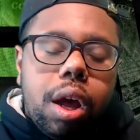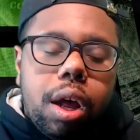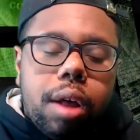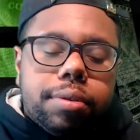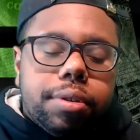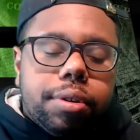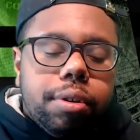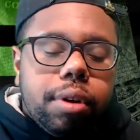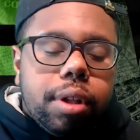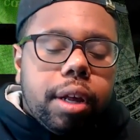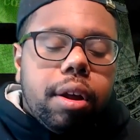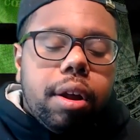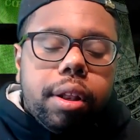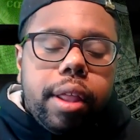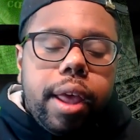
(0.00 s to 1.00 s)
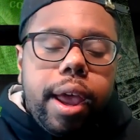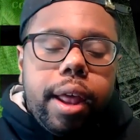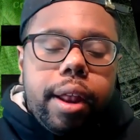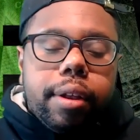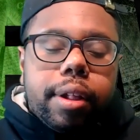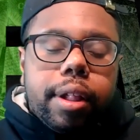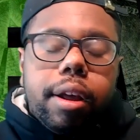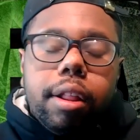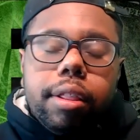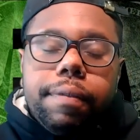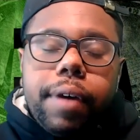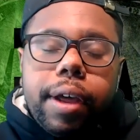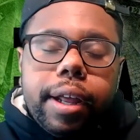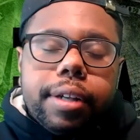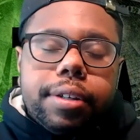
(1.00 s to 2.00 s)
So you click on that, click on the
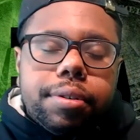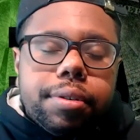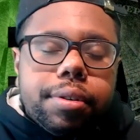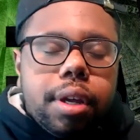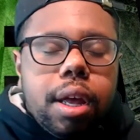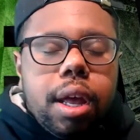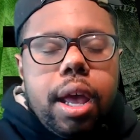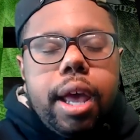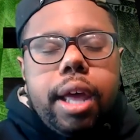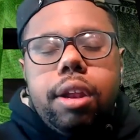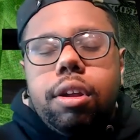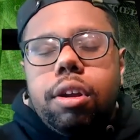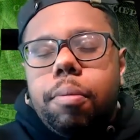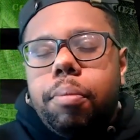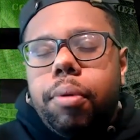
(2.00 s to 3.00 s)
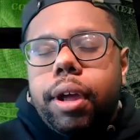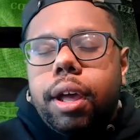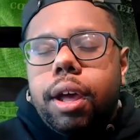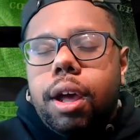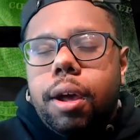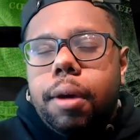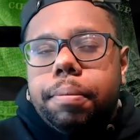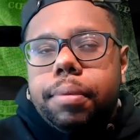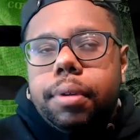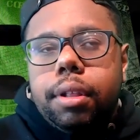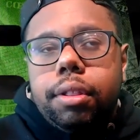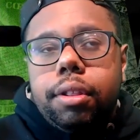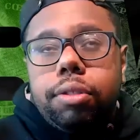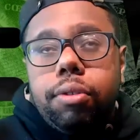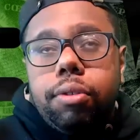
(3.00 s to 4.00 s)
financials, and it'll bring up
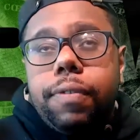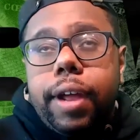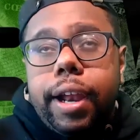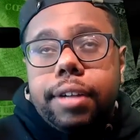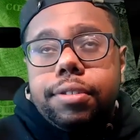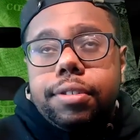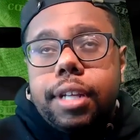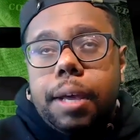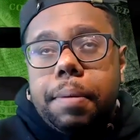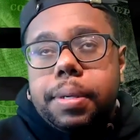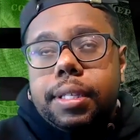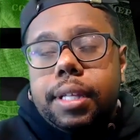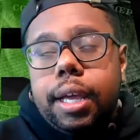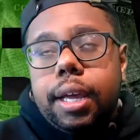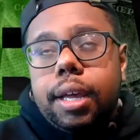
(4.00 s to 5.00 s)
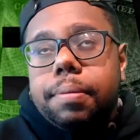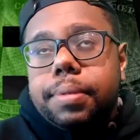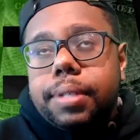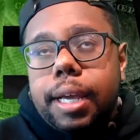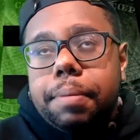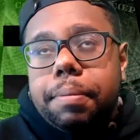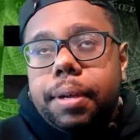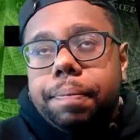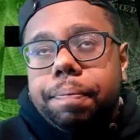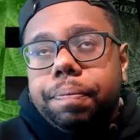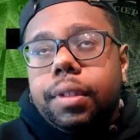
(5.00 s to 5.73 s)
the three financial statements: the income statement,